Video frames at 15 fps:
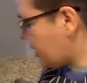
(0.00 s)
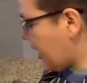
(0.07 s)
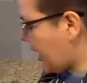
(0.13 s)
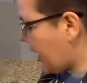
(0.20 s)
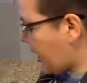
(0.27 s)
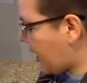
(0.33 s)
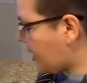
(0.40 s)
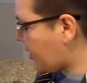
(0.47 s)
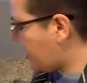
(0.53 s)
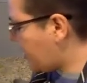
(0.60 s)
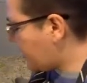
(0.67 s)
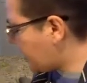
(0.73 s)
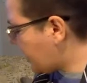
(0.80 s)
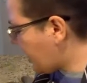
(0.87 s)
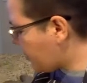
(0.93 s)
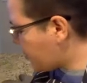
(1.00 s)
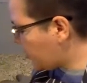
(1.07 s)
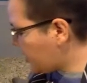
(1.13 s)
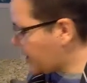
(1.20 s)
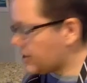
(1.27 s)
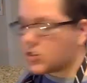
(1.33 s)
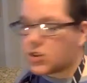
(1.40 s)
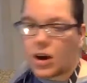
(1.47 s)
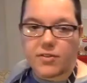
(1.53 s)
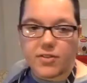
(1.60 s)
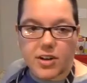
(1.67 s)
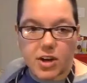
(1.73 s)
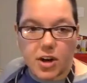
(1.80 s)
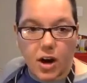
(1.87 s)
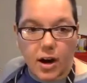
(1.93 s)
had a Cabernet
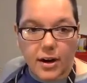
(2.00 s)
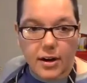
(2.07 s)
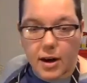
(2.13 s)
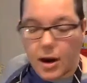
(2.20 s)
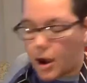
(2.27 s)
Sauvignon,